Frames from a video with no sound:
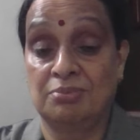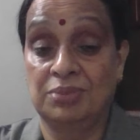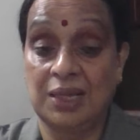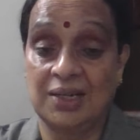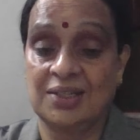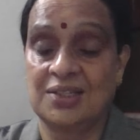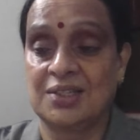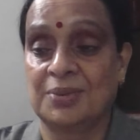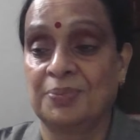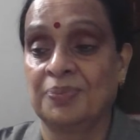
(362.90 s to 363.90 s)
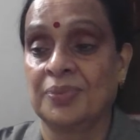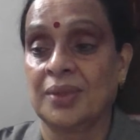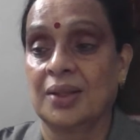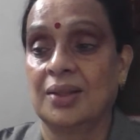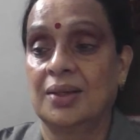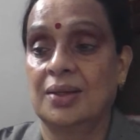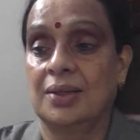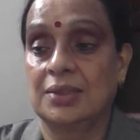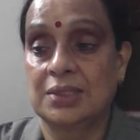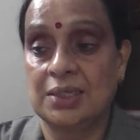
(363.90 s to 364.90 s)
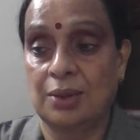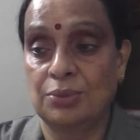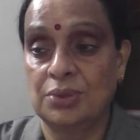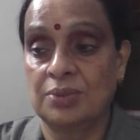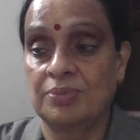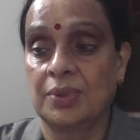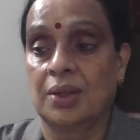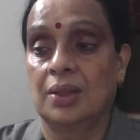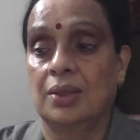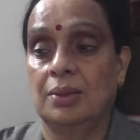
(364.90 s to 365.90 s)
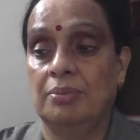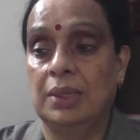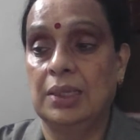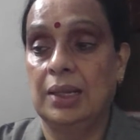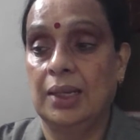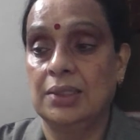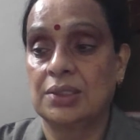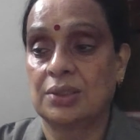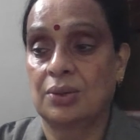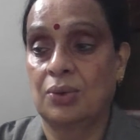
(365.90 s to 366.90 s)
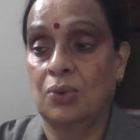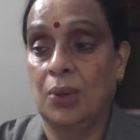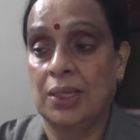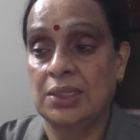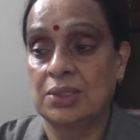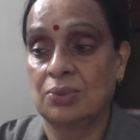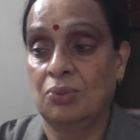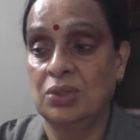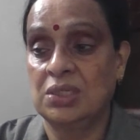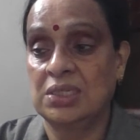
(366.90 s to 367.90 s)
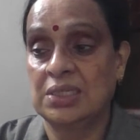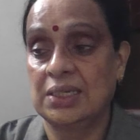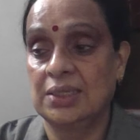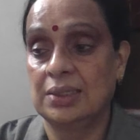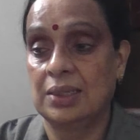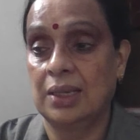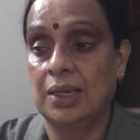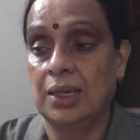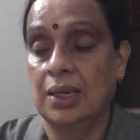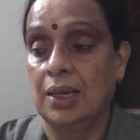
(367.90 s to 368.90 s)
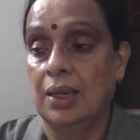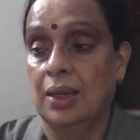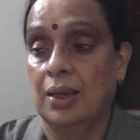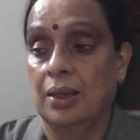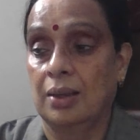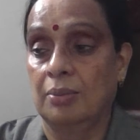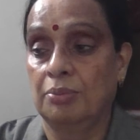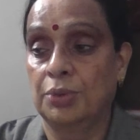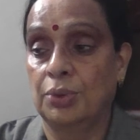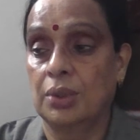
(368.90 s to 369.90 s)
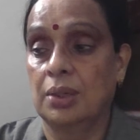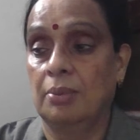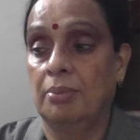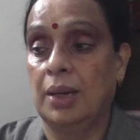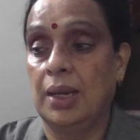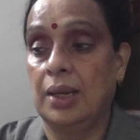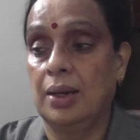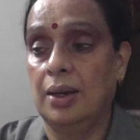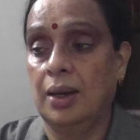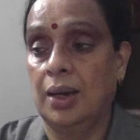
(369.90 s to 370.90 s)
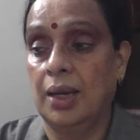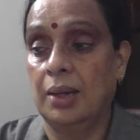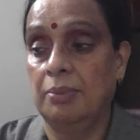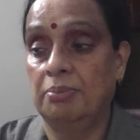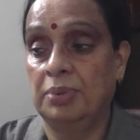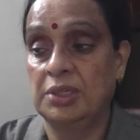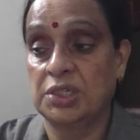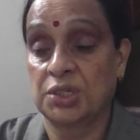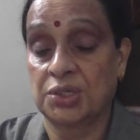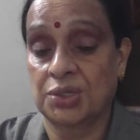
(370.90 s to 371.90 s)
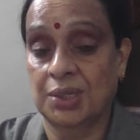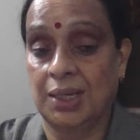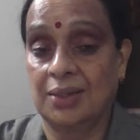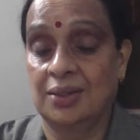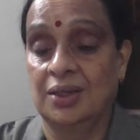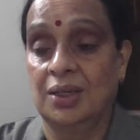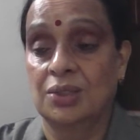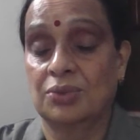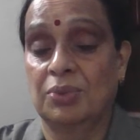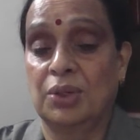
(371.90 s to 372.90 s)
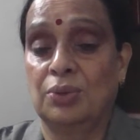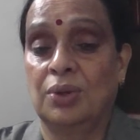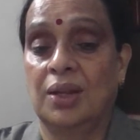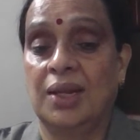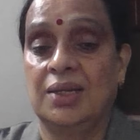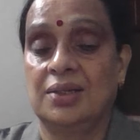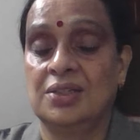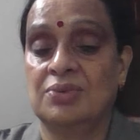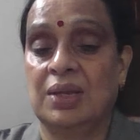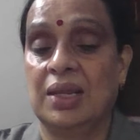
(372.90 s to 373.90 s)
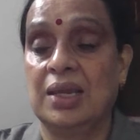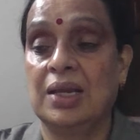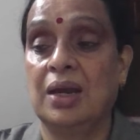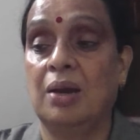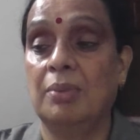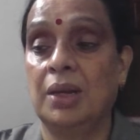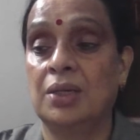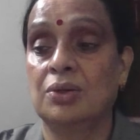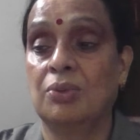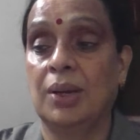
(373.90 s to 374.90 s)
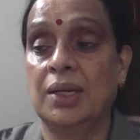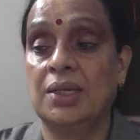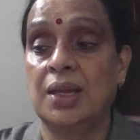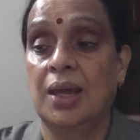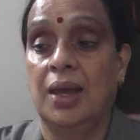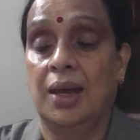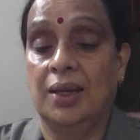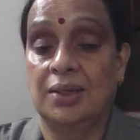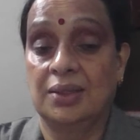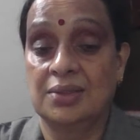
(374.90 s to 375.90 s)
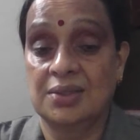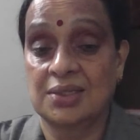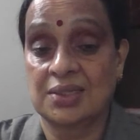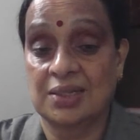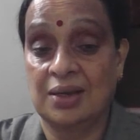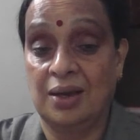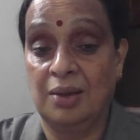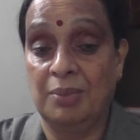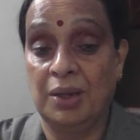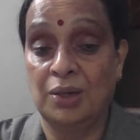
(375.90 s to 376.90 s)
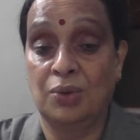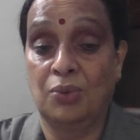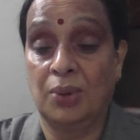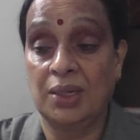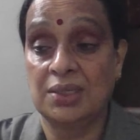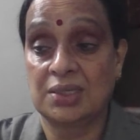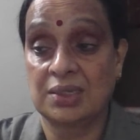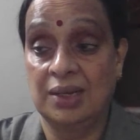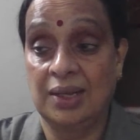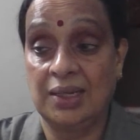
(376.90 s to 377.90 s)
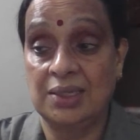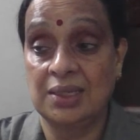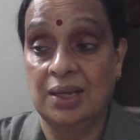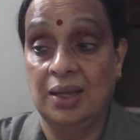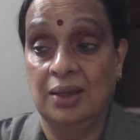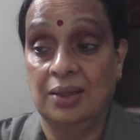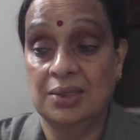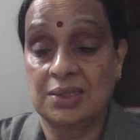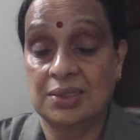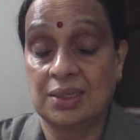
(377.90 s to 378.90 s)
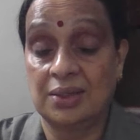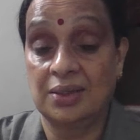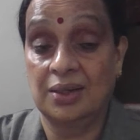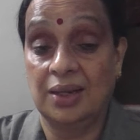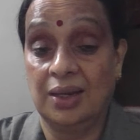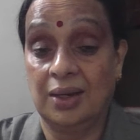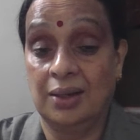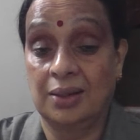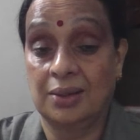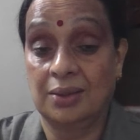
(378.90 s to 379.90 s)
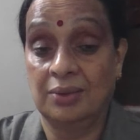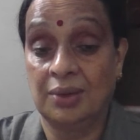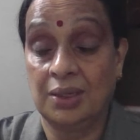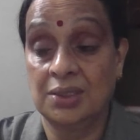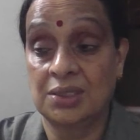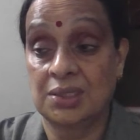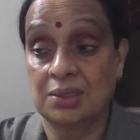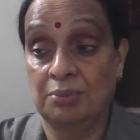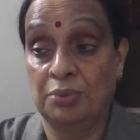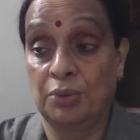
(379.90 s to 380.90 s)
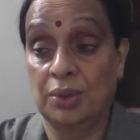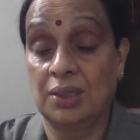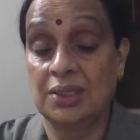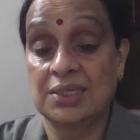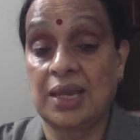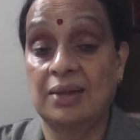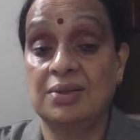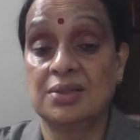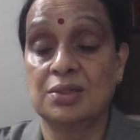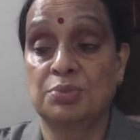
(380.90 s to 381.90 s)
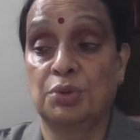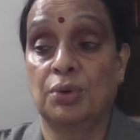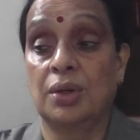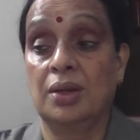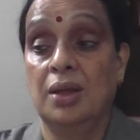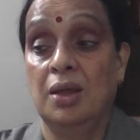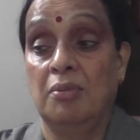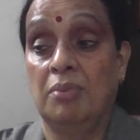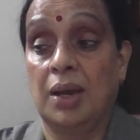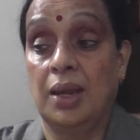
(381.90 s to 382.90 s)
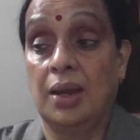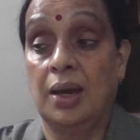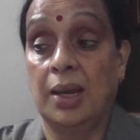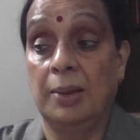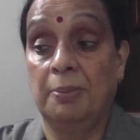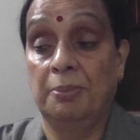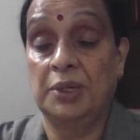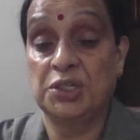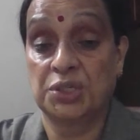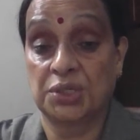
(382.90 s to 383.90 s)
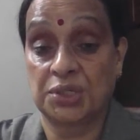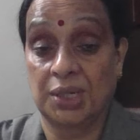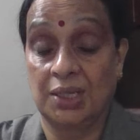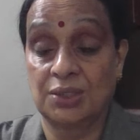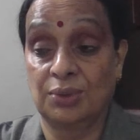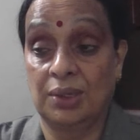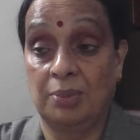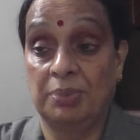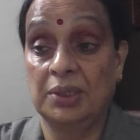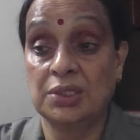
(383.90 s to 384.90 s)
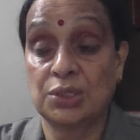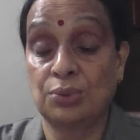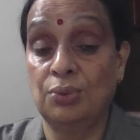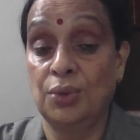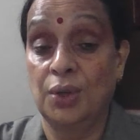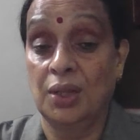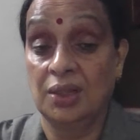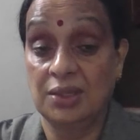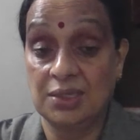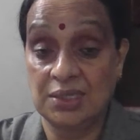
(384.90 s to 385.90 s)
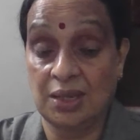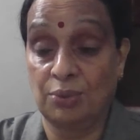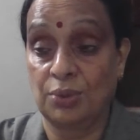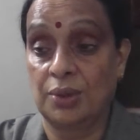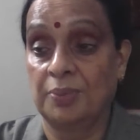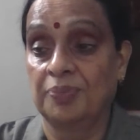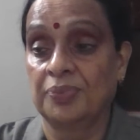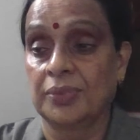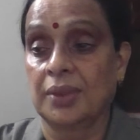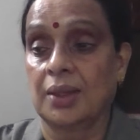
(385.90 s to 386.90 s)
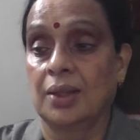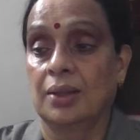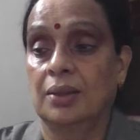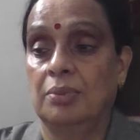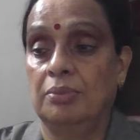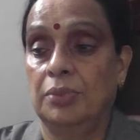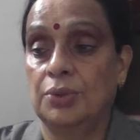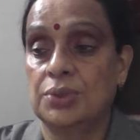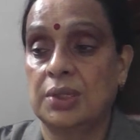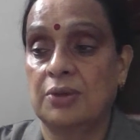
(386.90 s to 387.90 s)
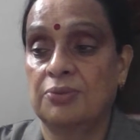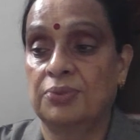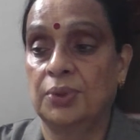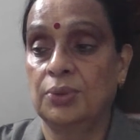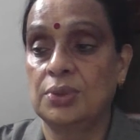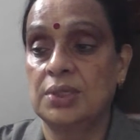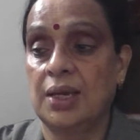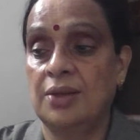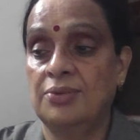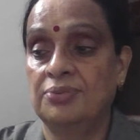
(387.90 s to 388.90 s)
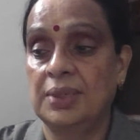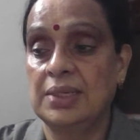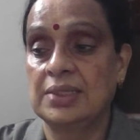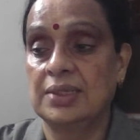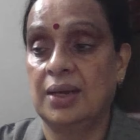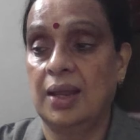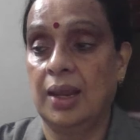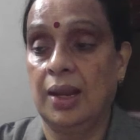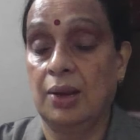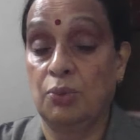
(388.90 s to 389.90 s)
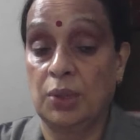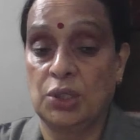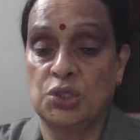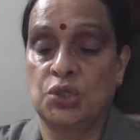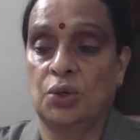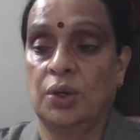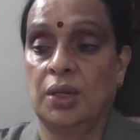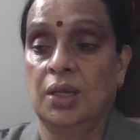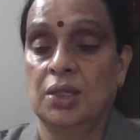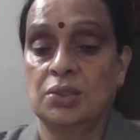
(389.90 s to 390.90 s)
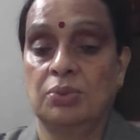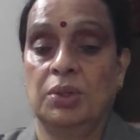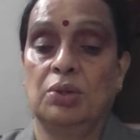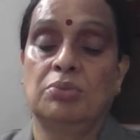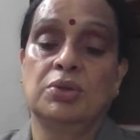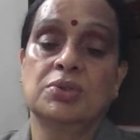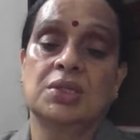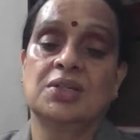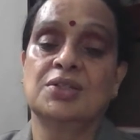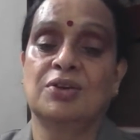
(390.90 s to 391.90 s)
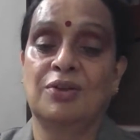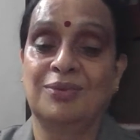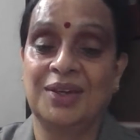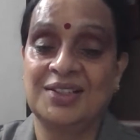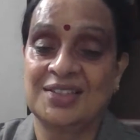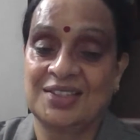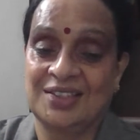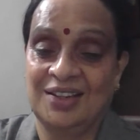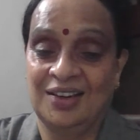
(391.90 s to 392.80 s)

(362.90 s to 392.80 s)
blanket. Then sound. The midnight quiet was suddenly broken by a high pitched shriek. So we know night is very calm and quiet, and this calm and quiet night suddenly it is broken. The silence is broken by a high pitched shriek. So it appeals to the sound. The music flowed and filled the air with joy. So we know music is always